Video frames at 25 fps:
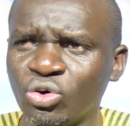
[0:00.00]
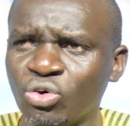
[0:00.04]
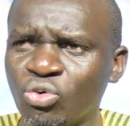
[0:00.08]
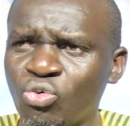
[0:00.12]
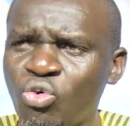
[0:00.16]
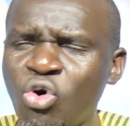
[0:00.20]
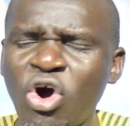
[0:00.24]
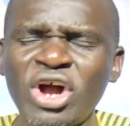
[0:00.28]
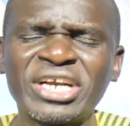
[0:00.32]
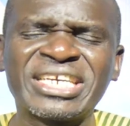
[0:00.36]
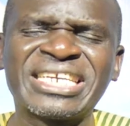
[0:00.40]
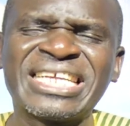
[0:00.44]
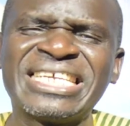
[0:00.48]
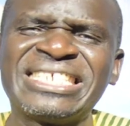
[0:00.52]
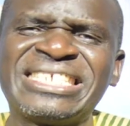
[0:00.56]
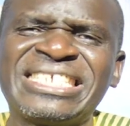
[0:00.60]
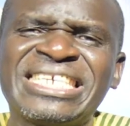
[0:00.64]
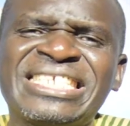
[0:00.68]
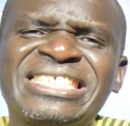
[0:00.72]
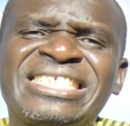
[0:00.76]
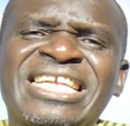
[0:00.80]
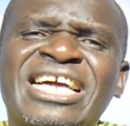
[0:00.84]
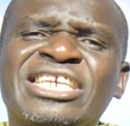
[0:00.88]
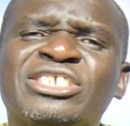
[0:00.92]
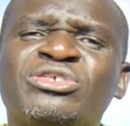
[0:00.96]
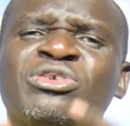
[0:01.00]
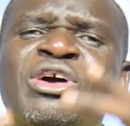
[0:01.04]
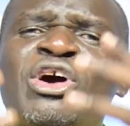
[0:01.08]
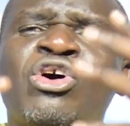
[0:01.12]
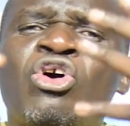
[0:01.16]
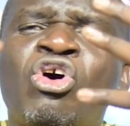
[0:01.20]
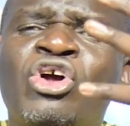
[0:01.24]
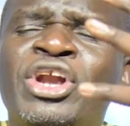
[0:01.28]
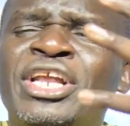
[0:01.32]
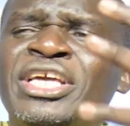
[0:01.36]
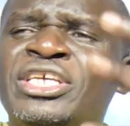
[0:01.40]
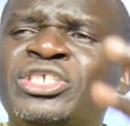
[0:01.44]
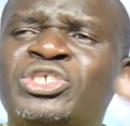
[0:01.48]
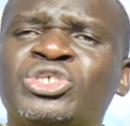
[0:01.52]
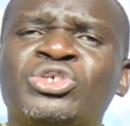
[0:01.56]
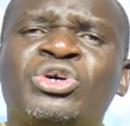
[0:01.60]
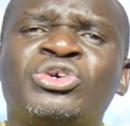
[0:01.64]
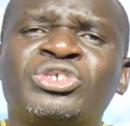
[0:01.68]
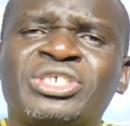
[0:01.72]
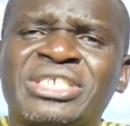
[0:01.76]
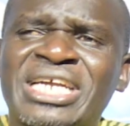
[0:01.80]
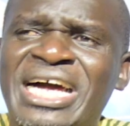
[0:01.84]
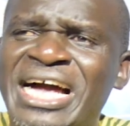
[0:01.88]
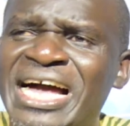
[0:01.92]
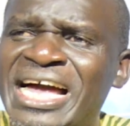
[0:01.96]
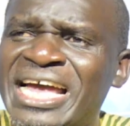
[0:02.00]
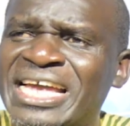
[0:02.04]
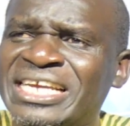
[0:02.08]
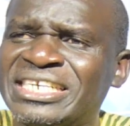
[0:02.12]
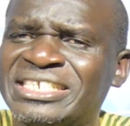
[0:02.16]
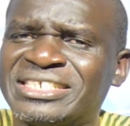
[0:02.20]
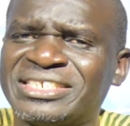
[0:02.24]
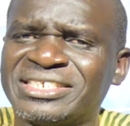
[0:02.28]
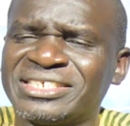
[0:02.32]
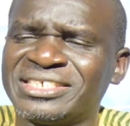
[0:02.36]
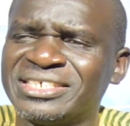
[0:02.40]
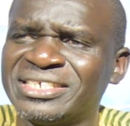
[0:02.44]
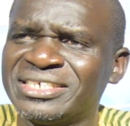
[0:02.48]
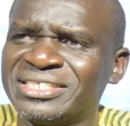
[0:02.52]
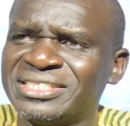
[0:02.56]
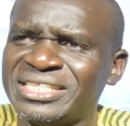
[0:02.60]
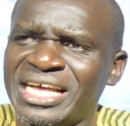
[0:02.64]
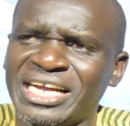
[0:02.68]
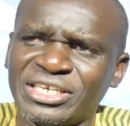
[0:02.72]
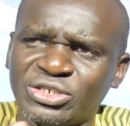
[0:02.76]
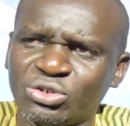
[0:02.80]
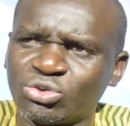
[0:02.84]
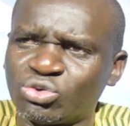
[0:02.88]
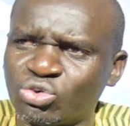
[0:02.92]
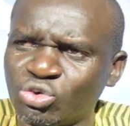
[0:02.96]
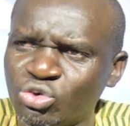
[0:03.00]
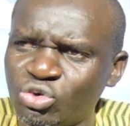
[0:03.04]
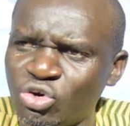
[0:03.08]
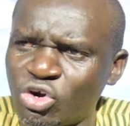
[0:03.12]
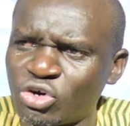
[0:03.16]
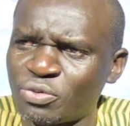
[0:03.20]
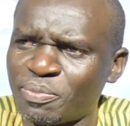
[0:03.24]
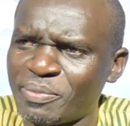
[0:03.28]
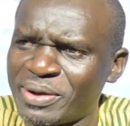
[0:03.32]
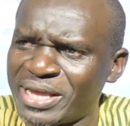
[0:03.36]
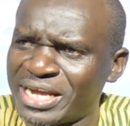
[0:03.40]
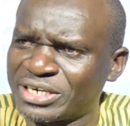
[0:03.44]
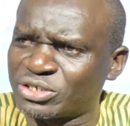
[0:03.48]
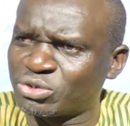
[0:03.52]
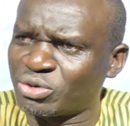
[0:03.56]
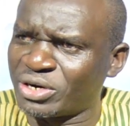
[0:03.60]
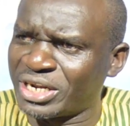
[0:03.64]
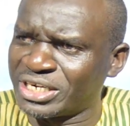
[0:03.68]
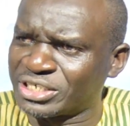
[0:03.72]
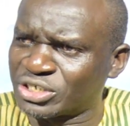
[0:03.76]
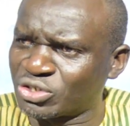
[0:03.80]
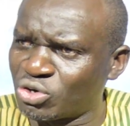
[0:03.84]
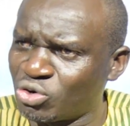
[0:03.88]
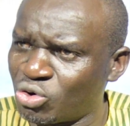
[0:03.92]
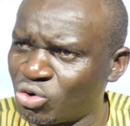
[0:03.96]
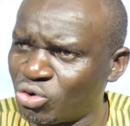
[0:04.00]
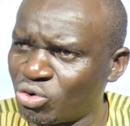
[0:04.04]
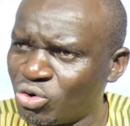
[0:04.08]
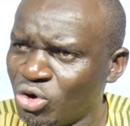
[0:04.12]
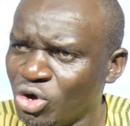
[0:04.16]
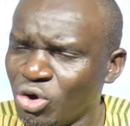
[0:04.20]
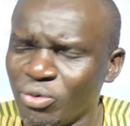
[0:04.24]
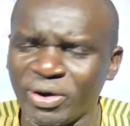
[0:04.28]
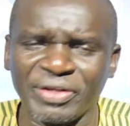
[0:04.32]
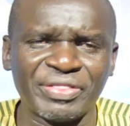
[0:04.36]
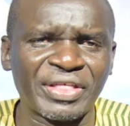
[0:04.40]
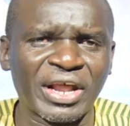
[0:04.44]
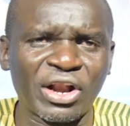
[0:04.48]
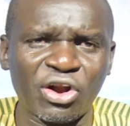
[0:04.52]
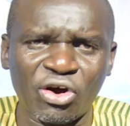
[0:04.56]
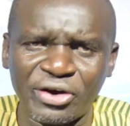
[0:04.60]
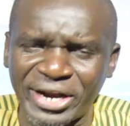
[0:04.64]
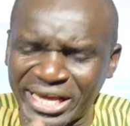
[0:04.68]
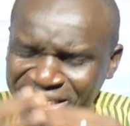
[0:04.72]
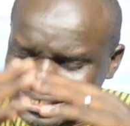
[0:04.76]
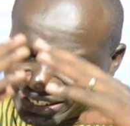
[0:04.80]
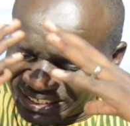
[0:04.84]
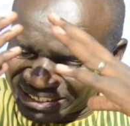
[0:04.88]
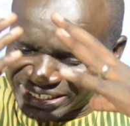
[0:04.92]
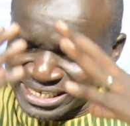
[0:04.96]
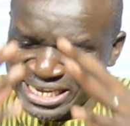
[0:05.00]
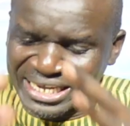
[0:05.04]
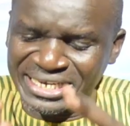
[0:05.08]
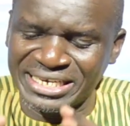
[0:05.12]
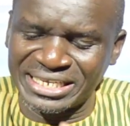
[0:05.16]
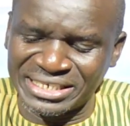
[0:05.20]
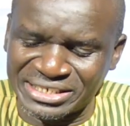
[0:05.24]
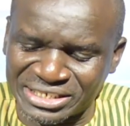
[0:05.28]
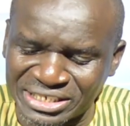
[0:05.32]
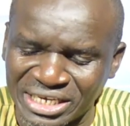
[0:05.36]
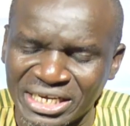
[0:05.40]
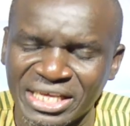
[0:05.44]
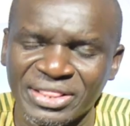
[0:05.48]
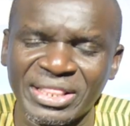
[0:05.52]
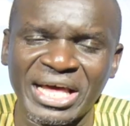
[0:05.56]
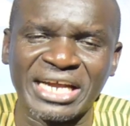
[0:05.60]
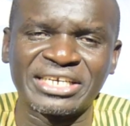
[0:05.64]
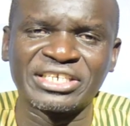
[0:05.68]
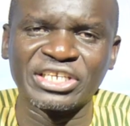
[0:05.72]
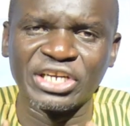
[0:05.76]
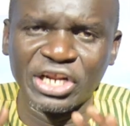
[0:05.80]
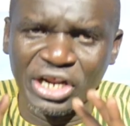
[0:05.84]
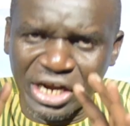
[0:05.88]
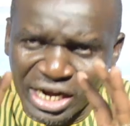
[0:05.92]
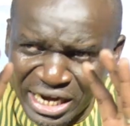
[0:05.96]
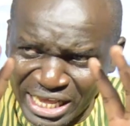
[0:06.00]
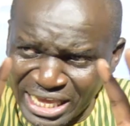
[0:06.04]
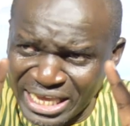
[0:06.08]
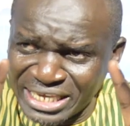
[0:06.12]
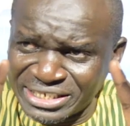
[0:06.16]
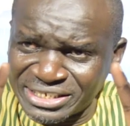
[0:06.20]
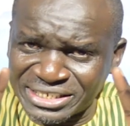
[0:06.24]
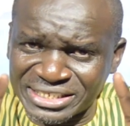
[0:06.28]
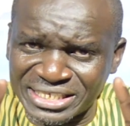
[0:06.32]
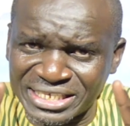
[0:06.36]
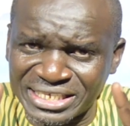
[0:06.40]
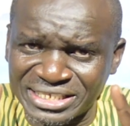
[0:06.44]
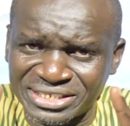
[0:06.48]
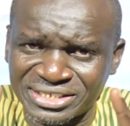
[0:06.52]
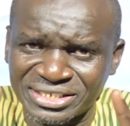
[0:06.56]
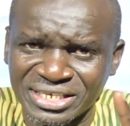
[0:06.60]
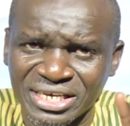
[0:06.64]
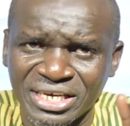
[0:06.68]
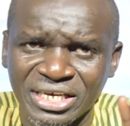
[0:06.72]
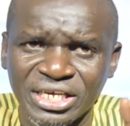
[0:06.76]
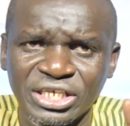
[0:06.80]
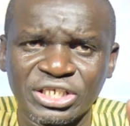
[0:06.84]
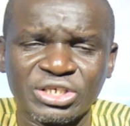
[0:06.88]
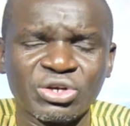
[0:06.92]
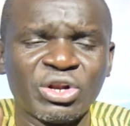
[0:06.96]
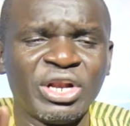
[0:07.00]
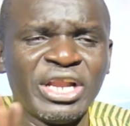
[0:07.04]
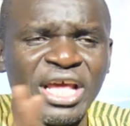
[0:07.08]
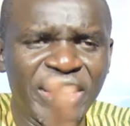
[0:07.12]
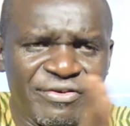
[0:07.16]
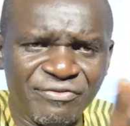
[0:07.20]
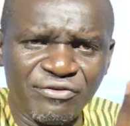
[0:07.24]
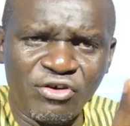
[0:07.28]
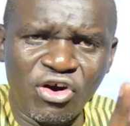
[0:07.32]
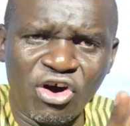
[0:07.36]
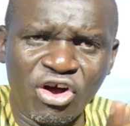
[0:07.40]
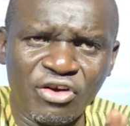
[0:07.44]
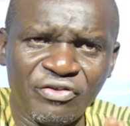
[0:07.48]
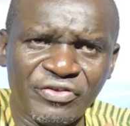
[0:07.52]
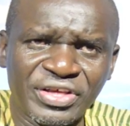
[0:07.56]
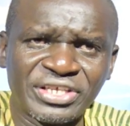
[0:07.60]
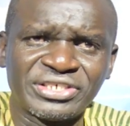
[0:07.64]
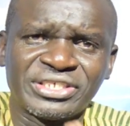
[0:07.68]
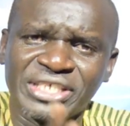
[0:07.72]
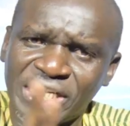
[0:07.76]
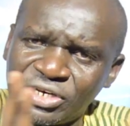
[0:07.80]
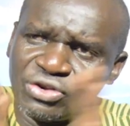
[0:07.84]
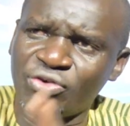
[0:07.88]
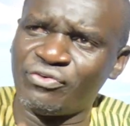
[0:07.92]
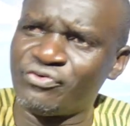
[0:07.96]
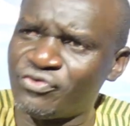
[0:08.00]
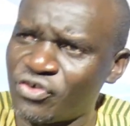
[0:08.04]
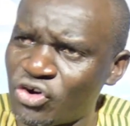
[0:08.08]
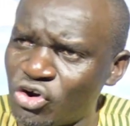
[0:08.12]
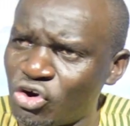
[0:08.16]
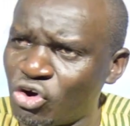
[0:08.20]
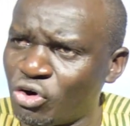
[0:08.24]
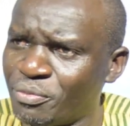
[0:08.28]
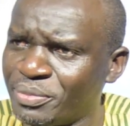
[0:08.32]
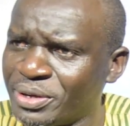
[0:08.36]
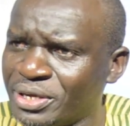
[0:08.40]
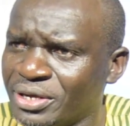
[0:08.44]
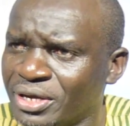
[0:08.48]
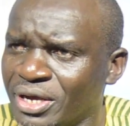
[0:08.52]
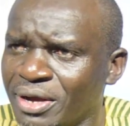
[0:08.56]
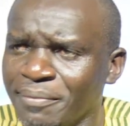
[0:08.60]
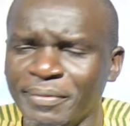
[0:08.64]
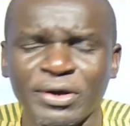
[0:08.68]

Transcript: What is it that you're holding so tight that you could not bear to let go? When the Lord has said it, that release this, leave all this, then you follow me.